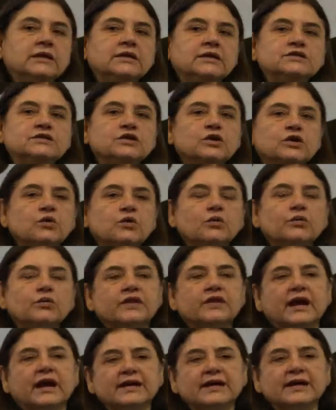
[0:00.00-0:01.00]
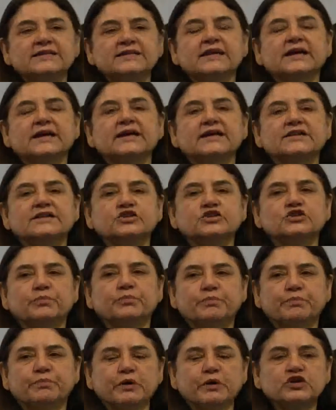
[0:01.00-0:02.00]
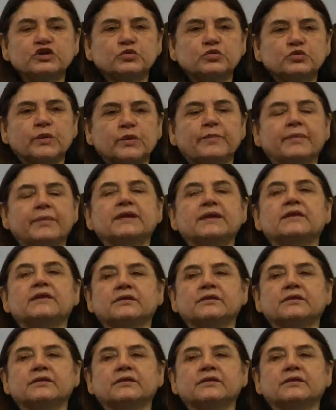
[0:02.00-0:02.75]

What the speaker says: So the idea is to push women